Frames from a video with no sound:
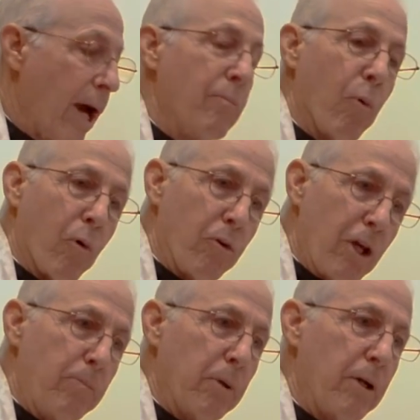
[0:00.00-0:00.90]
and more
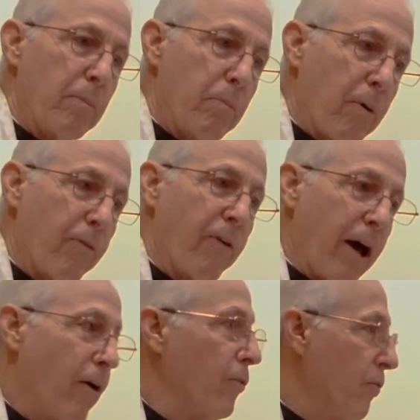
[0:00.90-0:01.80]
deeply
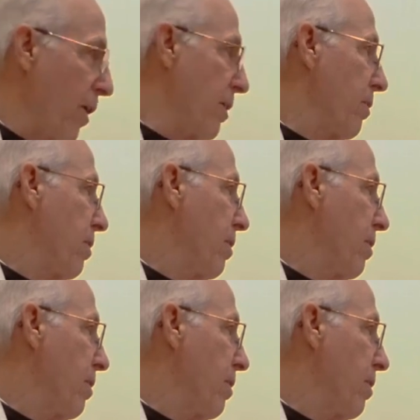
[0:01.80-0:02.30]
profound faith.